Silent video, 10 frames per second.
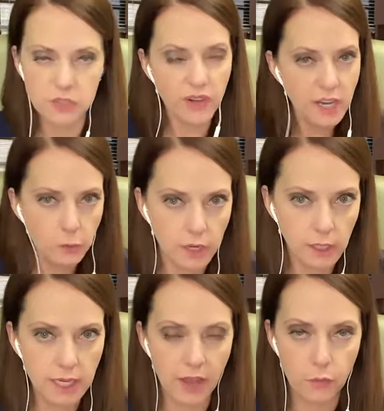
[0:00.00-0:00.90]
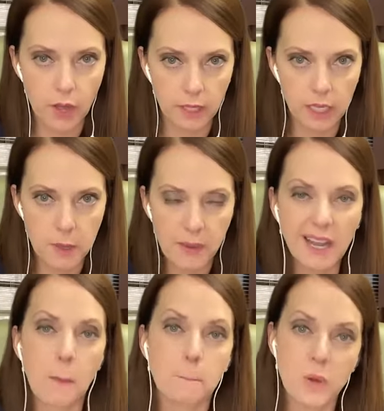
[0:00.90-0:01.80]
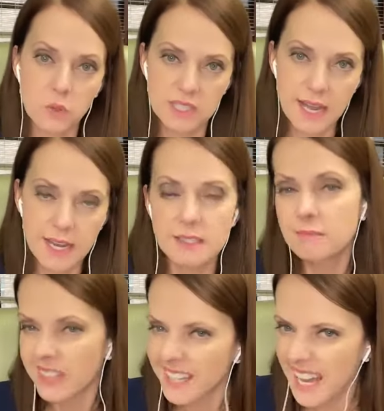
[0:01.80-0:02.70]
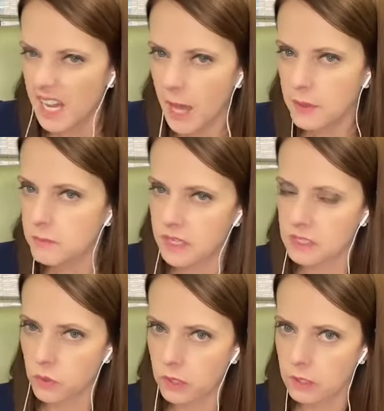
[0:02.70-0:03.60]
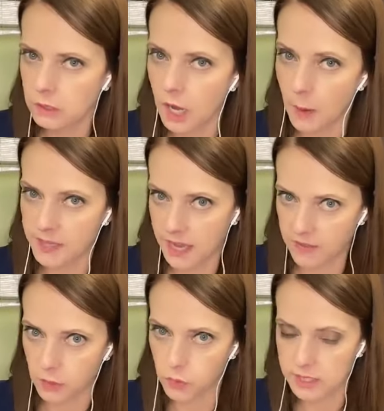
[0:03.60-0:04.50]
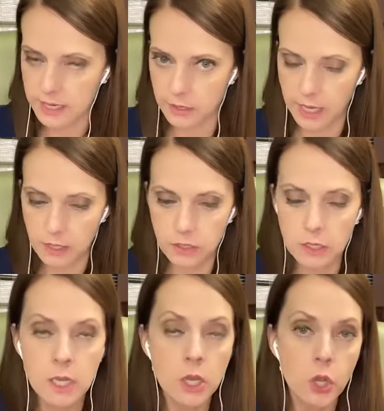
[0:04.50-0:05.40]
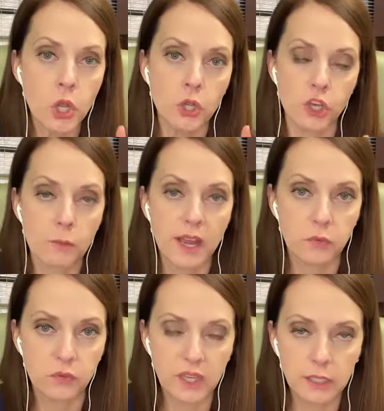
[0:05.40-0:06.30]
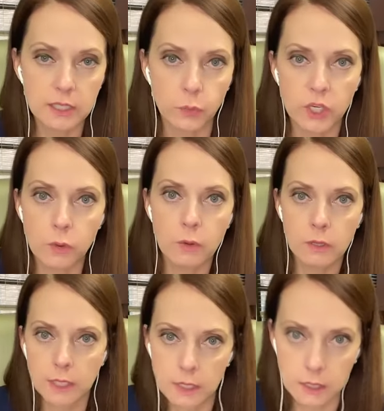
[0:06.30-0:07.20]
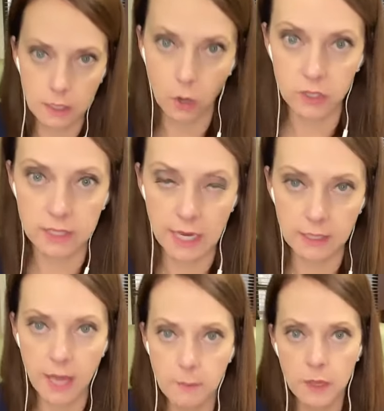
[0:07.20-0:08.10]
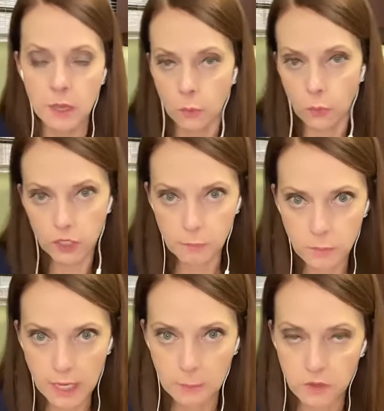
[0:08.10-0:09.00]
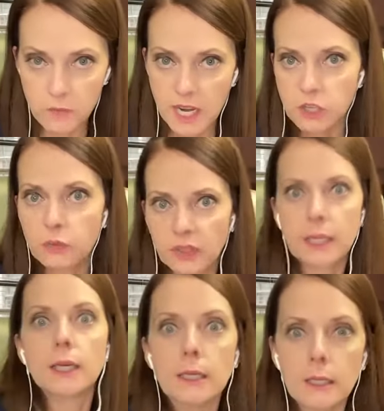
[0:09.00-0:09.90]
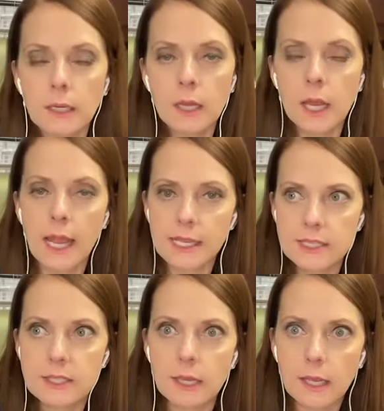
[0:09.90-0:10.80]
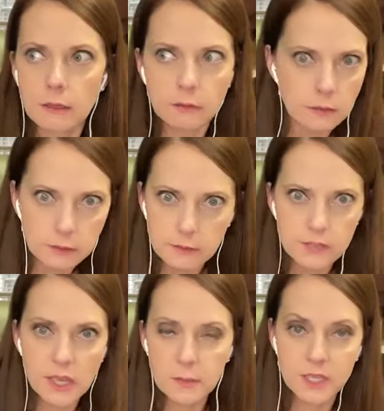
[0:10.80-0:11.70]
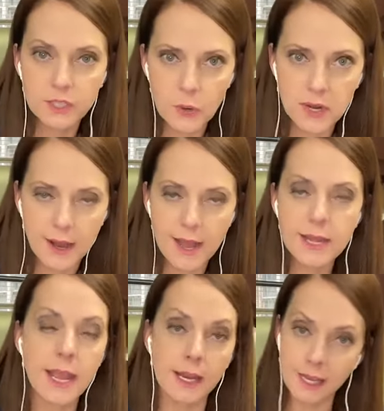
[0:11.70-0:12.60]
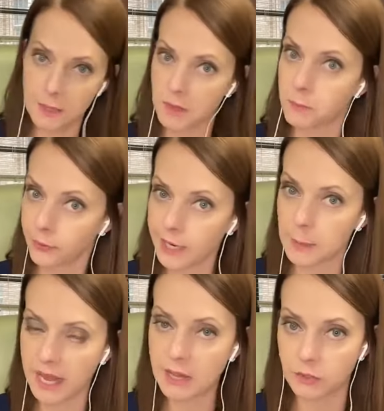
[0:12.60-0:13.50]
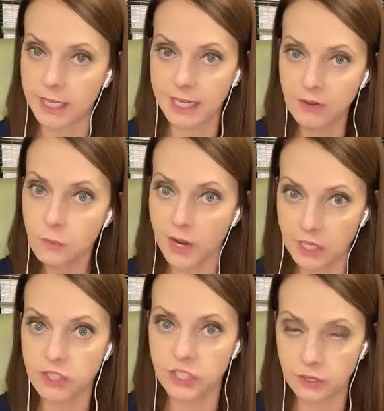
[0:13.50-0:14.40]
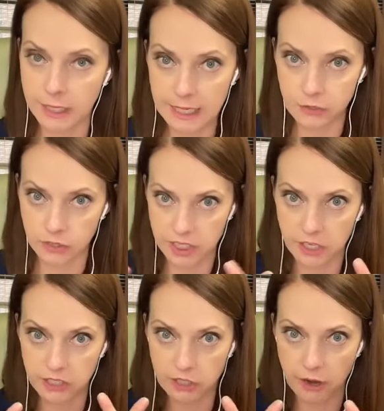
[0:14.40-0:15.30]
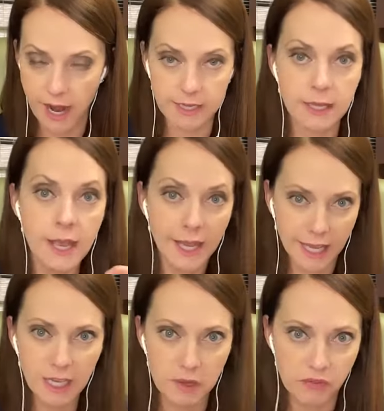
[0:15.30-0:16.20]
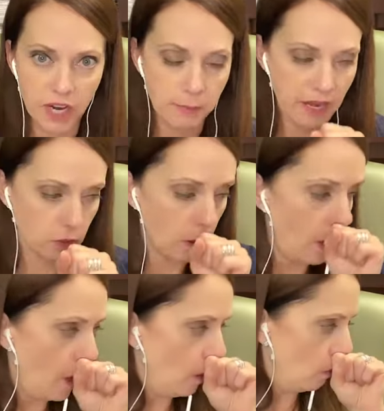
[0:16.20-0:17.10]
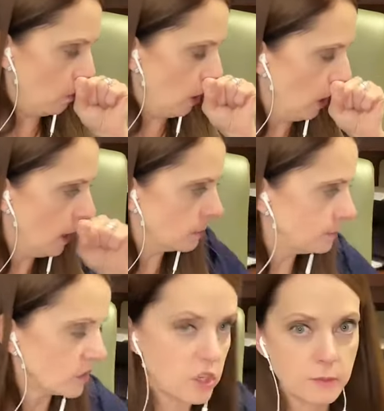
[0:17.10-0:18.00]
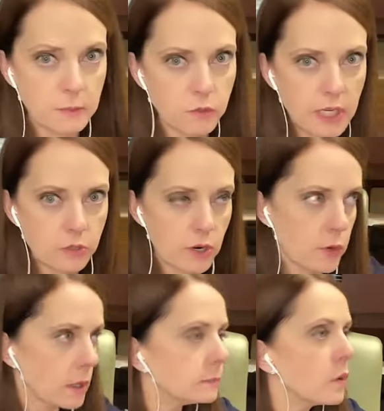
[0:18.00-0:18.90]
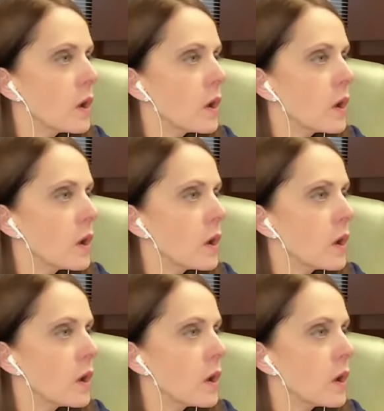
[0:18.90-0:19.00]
It's very rarely to have round ligament pain on both sides. It can happen, but it's more common to have it on one side or the other. You might feel it when you go to stand up, when you make a movement, and you'll feel like, ugh, and it's like something's going on, and it can be pretty painful. It can even bring you to your knees or tears to your eyes. It can be very painful. Excuse me, I'll take a drink of water.